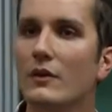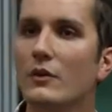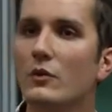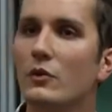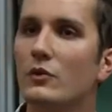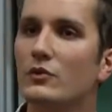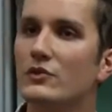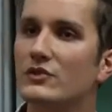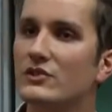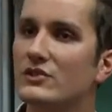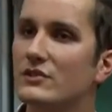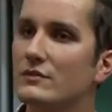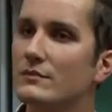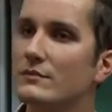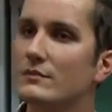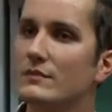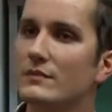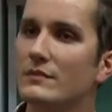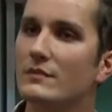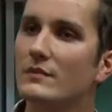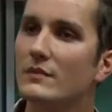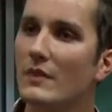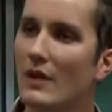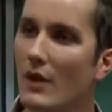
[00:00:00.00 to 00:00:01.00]
whose
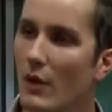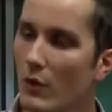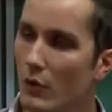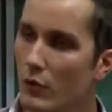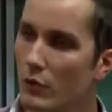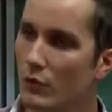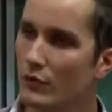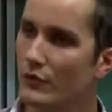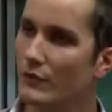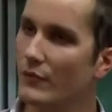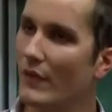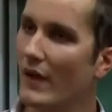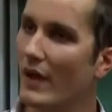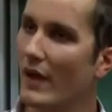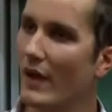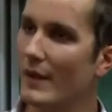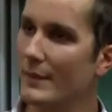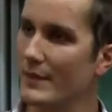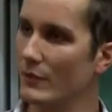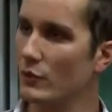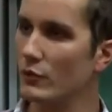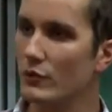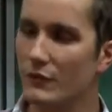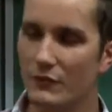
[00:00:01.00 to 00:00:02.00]
whose I
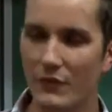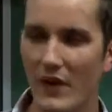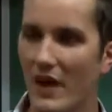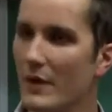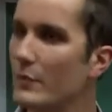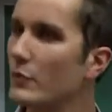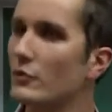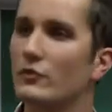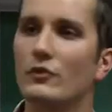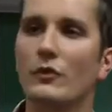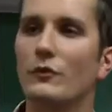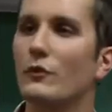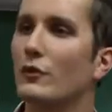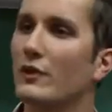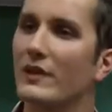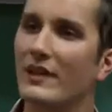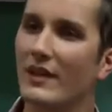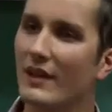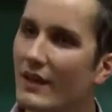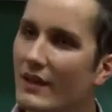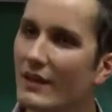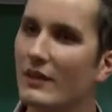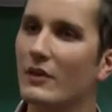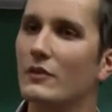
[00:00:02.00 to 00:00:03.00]
mean whose fibers over K
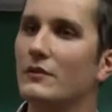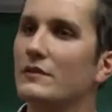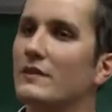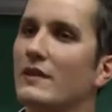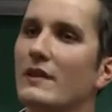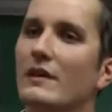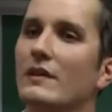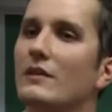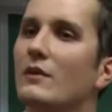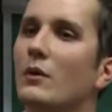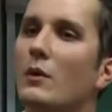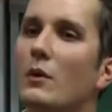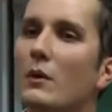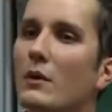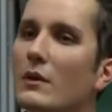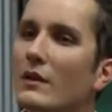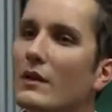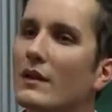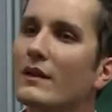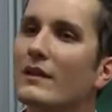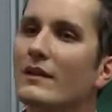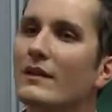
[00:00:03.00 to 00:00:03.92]
contain all.